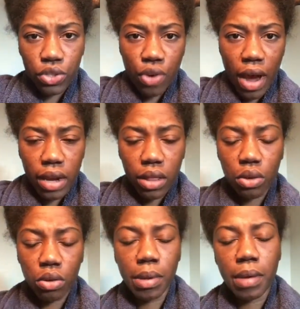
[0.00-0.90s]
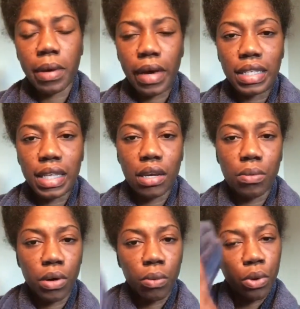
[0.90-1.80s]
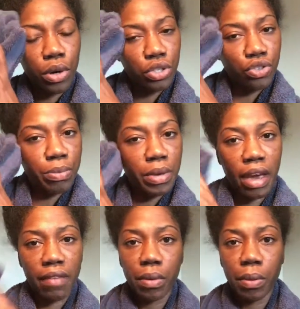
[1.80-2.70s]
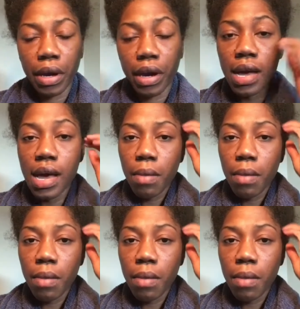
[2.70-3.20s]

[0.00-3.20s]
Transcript: dried it a little bit because I didn't want water dripping everywhere,